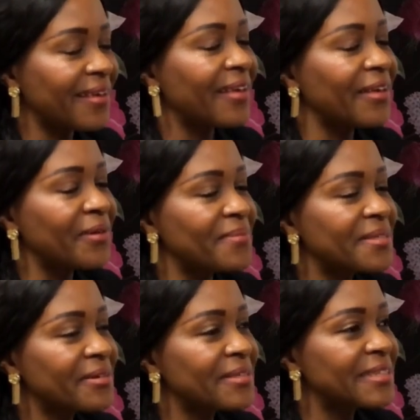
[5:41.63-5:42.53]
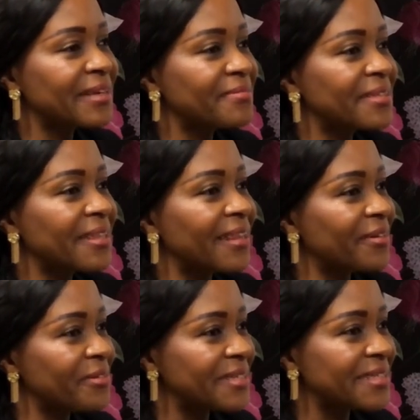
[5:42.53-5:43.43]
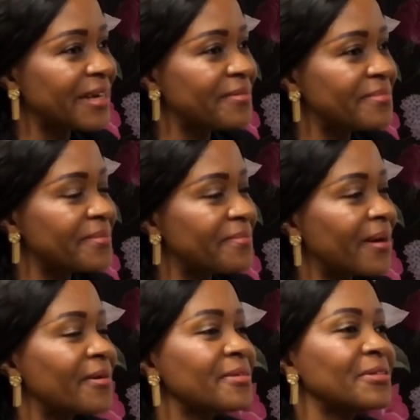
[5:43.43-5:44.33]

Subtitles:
a misconception that always comes about.